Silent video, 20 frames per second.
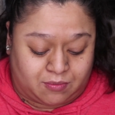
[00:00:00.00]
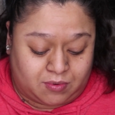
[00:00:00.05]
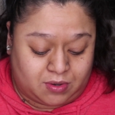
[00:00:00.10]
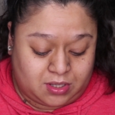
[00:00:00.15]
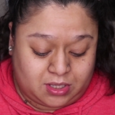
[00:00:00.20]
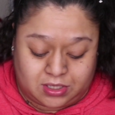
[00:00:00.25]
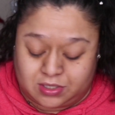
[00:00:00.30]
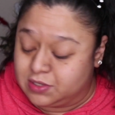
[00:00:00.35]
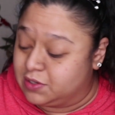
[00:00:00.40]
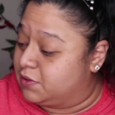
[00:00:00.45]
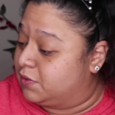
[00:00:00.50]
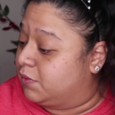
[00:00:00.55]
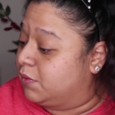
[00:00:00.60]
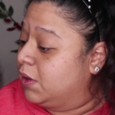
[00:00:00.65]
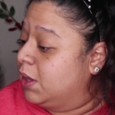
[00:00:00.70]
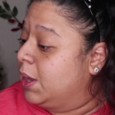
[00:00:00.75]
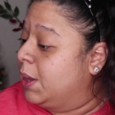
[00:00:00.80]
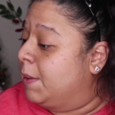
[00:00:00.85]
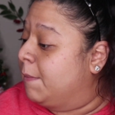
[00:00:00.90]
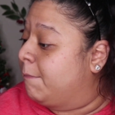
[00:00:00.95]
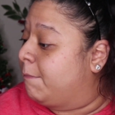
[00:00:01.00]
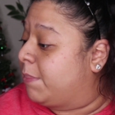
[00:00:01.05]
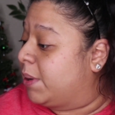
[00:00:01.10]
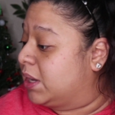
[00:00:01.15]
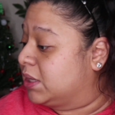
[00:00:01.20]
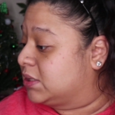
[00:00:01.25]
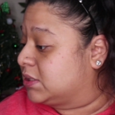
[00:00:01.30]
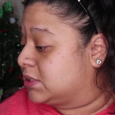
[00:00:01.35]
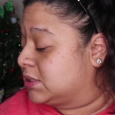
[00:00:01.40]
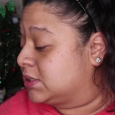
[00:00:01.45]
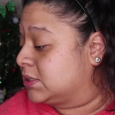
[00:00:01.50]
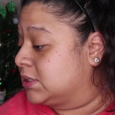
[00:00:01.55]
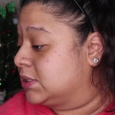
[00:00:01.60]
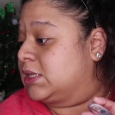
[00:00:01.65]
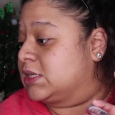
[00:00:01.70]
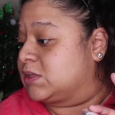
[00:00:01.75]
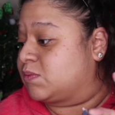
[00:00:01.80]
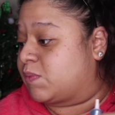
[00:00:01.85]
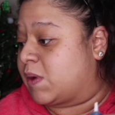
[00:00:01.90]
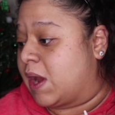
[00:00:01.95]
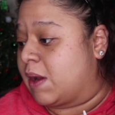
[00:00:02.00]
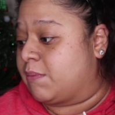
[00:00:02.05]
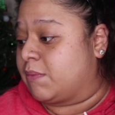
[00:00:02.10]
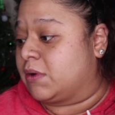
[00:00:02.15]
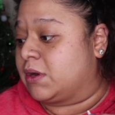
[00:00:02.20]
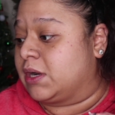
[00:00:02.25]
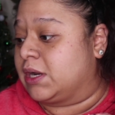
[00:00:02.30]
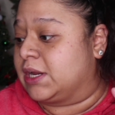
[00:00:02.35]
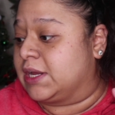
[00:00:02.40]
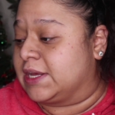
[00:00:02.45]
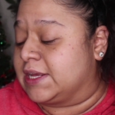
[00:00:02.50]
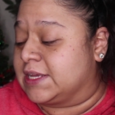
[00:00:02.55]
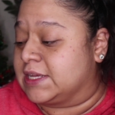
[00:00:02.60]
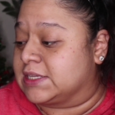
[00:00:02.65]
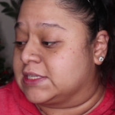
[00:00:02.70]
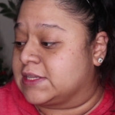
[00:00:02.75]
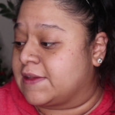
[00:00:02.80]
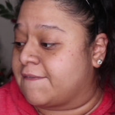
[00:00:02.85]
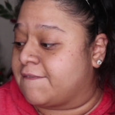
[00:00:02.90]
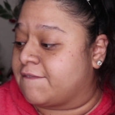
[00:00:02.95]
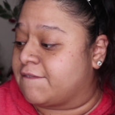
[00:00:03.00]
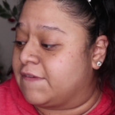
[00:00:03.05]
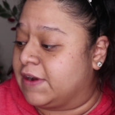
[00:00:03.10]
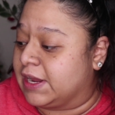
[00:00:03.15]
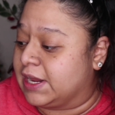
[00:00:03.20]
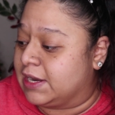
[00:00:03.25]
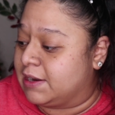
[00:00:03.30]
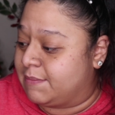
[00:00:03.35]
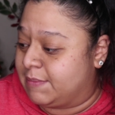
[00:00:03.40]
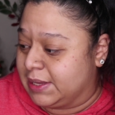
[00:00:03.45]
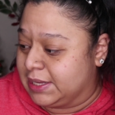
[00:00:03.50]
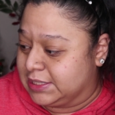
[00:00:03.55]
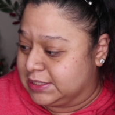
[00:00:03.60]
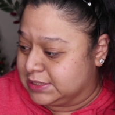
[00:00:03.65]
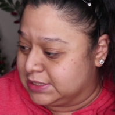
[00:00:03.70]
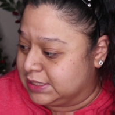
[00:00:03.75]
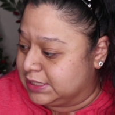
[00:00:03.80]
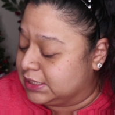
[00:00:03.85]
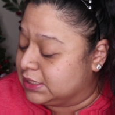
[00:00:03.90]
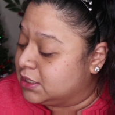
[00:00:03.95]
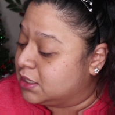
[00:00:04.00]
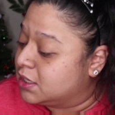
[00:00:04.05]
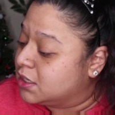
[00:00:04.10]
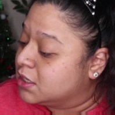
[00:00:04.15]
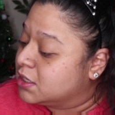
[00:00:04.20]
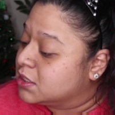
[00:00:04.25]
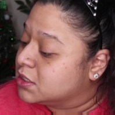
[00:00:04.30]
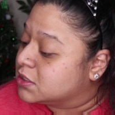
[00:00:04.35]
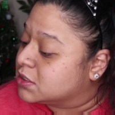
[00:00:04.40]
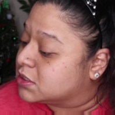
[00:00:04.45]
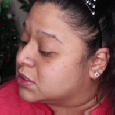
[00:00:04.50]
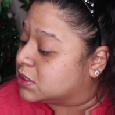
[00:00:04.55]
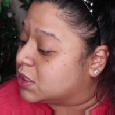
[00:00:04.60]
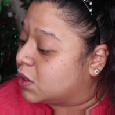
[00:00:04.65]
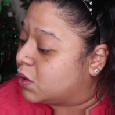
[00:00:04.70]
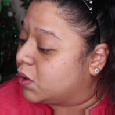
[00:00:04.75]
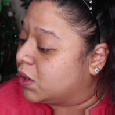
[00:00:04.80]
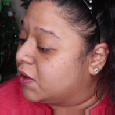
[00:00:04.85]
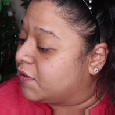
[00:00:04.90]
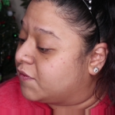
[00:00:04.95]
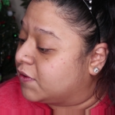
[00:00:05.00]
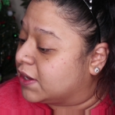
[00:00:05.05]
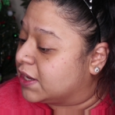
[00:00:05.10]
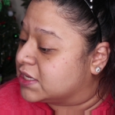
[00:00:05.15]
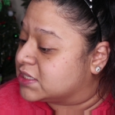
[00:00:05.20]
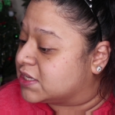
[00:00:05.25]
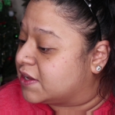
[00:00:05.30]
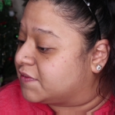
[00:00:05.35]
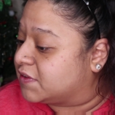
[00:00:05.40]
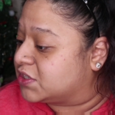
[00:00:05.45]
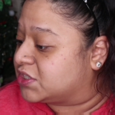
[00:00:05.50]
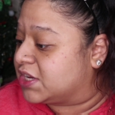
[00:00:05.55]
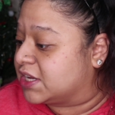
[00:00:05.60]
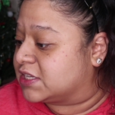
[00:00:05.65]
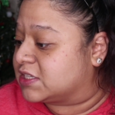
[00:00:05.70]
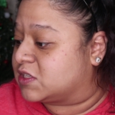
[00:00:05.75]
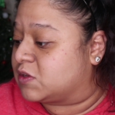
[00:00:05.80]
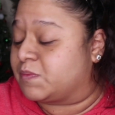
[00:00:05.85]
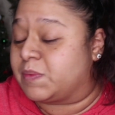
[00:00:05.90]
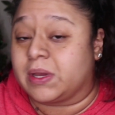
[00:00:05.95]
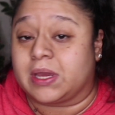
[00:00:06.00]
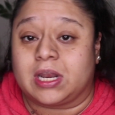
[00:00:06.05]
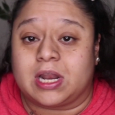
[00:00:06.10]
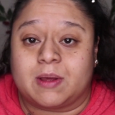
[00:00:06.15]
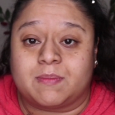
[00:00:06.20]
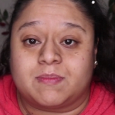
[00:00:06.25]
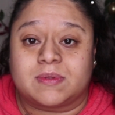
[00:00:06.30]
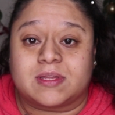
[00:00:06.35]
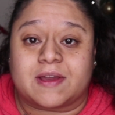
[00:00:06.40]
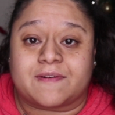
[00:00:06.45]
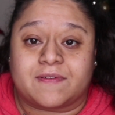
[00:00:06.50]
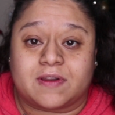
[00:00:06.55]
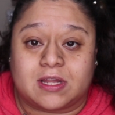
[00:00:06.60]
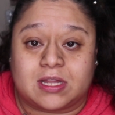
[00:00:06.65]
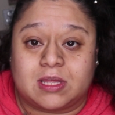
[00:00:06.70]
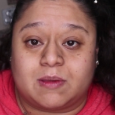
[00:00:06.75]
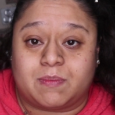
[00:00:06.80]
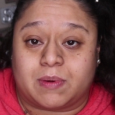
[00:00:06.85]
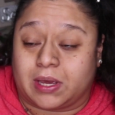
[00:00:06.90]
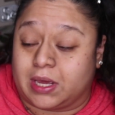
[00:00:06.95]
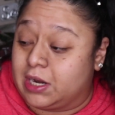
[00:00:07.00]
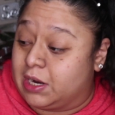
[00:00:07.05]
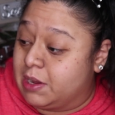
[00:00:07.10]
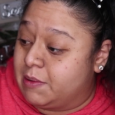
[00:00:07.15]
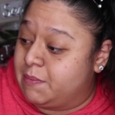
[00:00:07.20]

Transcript: I really do. But this primer is freaking amazing. So if you guys have the chance to pick it up, definitely pick it